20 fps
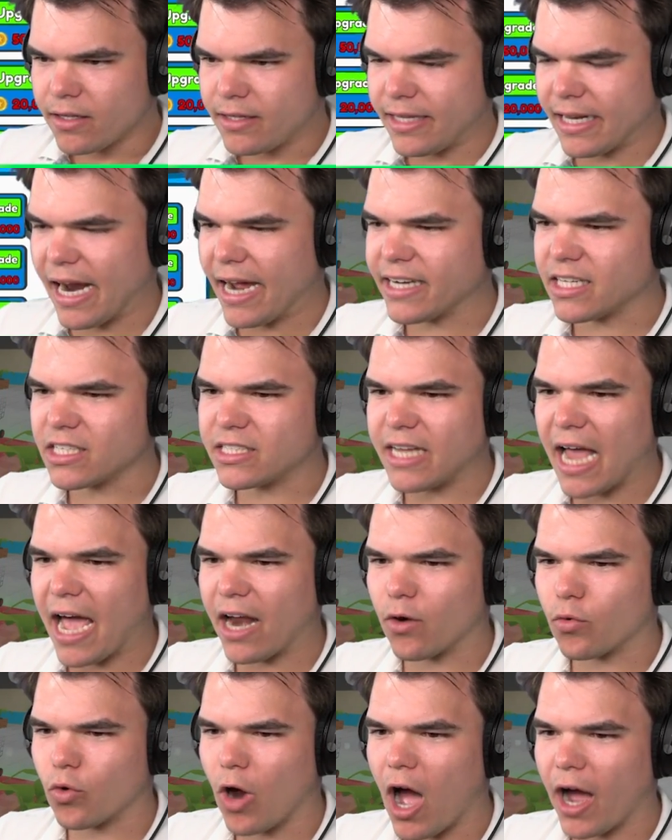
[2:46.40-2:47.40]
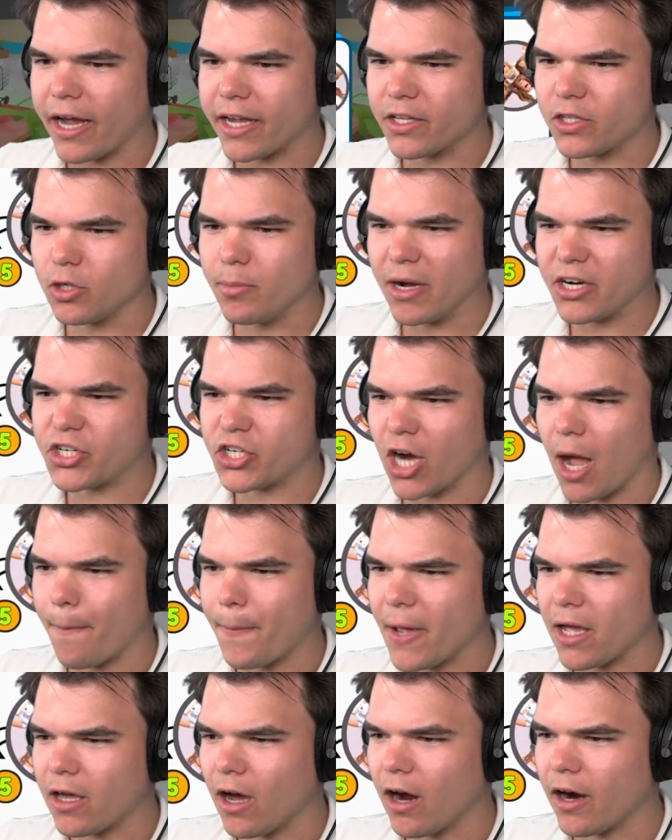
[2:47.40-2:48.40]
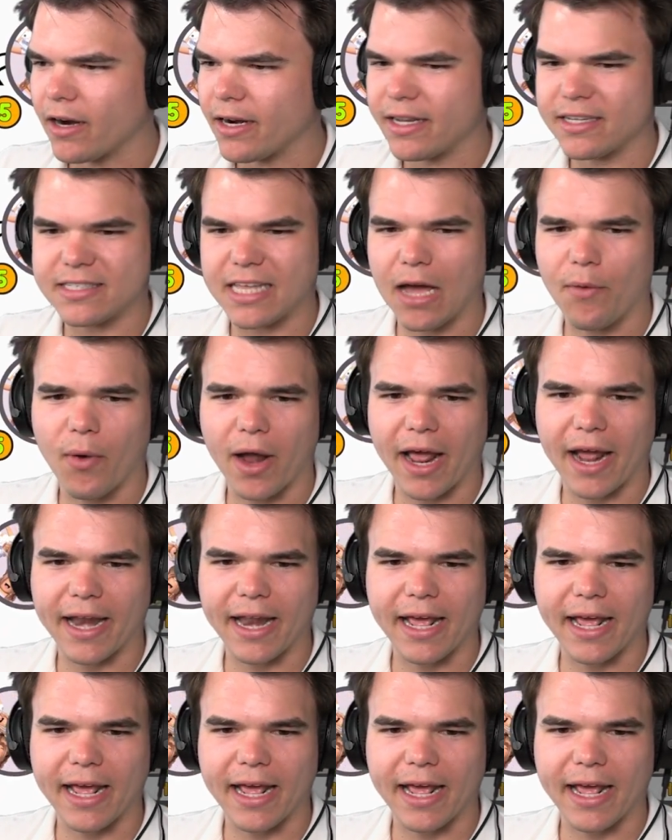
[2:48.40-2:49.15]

Did I just add a rocket to my shopping cart? Is that what I